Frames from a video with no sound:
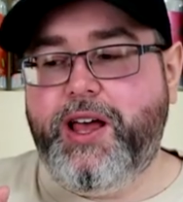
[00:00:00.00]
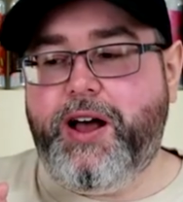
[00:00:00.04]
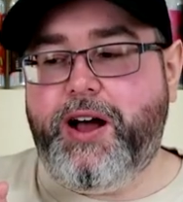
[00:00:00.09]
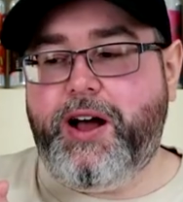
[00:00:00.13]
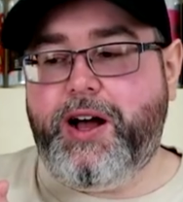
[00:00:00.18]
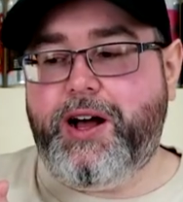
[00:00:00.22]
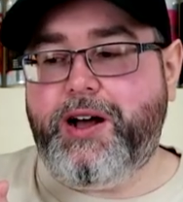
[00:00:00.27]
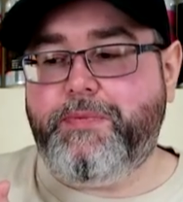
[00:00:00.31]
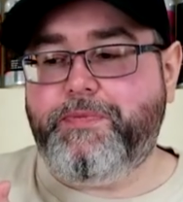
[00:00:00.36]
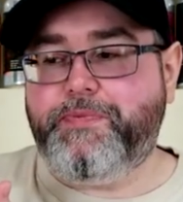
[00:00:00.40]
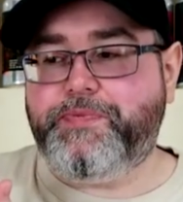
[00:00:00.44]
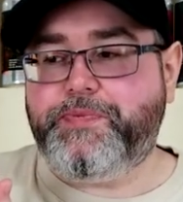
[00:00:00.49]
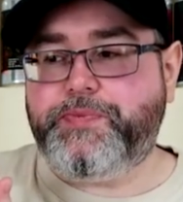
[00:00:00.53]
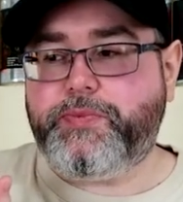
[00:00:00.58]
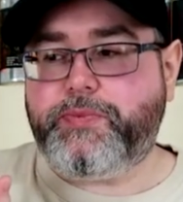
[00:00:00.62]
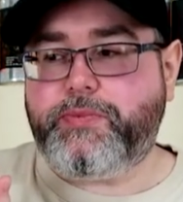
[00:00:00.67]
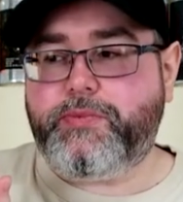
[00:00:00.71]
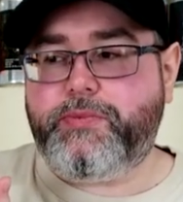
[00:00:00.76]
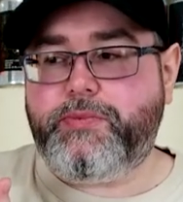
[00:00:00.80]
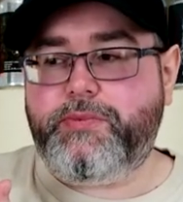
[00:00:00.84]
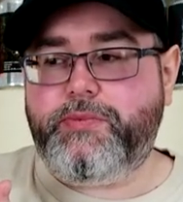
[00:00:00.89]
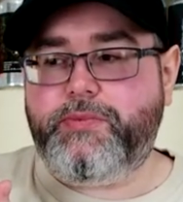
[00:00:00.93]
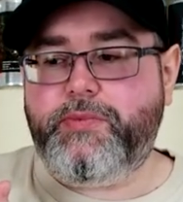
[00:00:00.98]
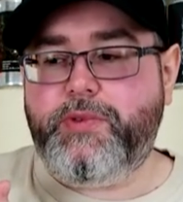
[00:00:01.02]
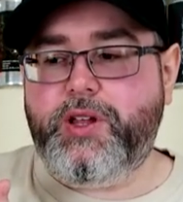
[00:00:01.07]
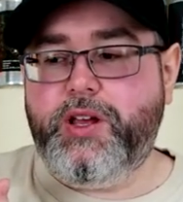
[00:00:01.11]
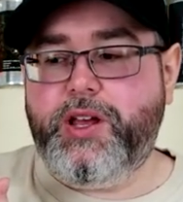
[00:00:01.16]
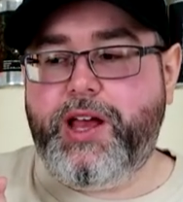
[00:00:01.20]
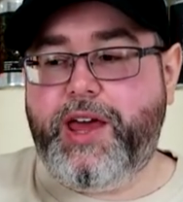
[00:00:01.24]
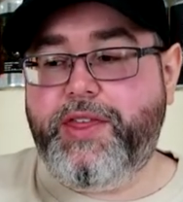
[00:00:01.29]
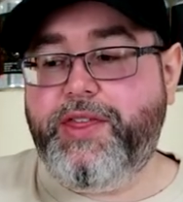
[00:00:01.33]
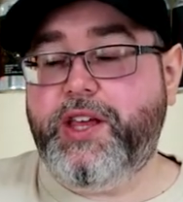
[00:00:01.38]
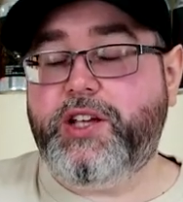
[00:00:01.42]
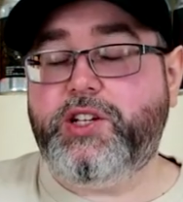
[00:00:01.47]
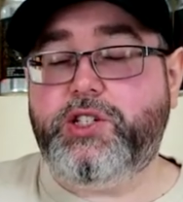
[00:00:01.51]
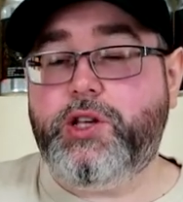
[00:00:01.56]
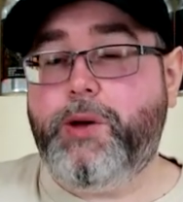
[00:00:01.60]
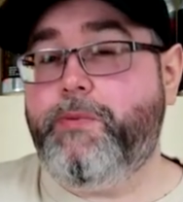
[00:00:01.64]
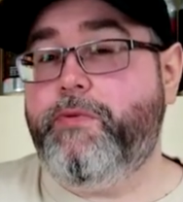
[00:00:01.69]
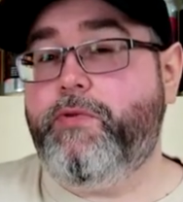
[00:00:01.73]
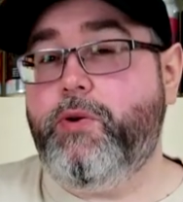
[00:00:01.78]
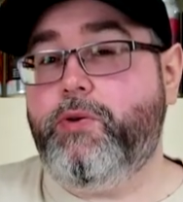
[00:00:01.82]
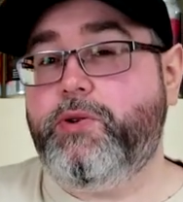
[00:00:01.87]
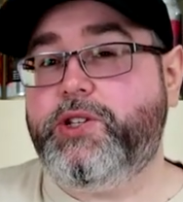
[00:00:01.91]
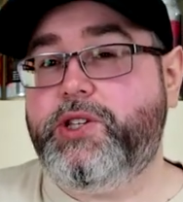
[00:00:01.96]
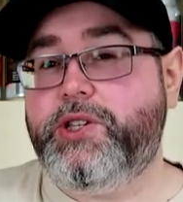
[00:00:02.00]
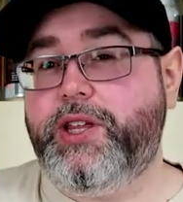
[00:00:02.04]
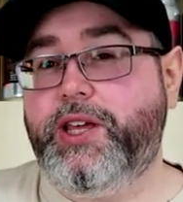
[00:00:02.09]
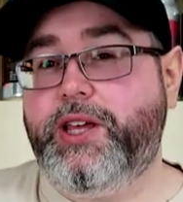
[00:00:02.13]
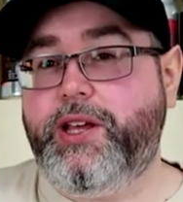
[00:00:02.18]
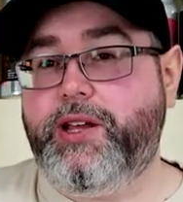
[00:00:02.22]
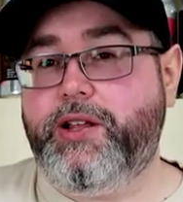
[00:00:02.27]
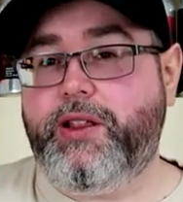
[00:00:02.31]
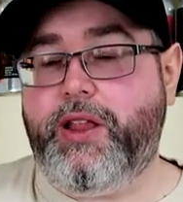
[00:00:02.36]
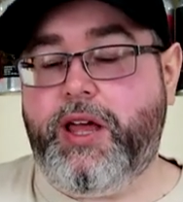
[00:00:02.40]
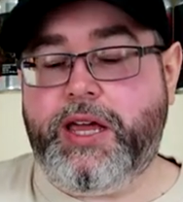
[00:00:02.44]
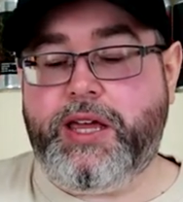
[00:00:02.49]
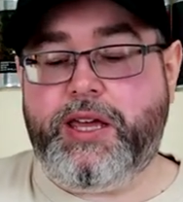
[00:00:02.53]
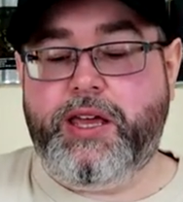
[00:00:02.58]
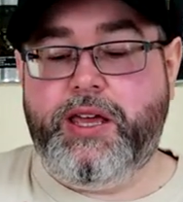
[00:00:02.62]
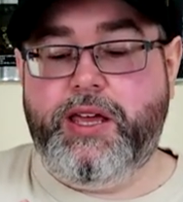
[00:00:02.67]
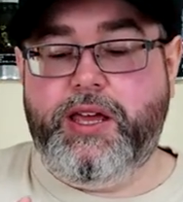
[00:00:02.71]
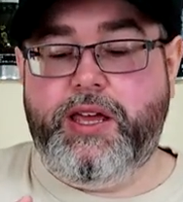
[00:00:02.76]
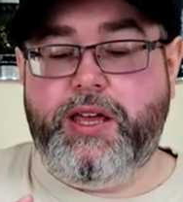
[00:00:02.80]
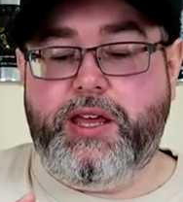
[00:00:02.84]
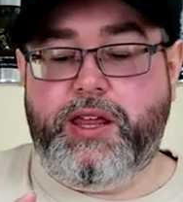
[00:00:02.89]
Um, I think some folks think like